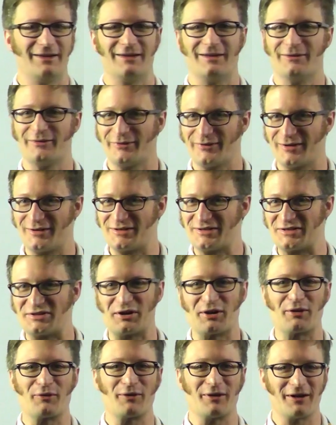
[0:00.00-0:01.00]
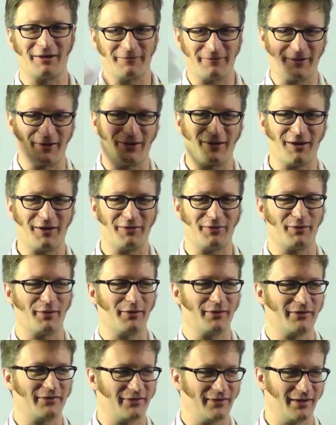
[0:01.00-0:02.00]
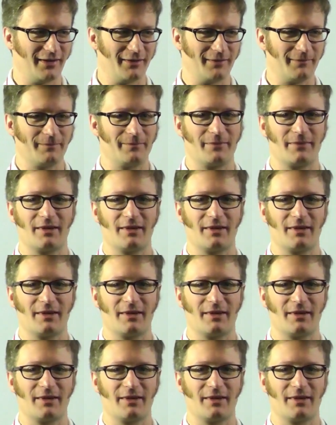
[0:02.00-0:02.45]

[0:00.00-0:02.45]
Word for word: And it was such a short one, I figured I'd throw this in.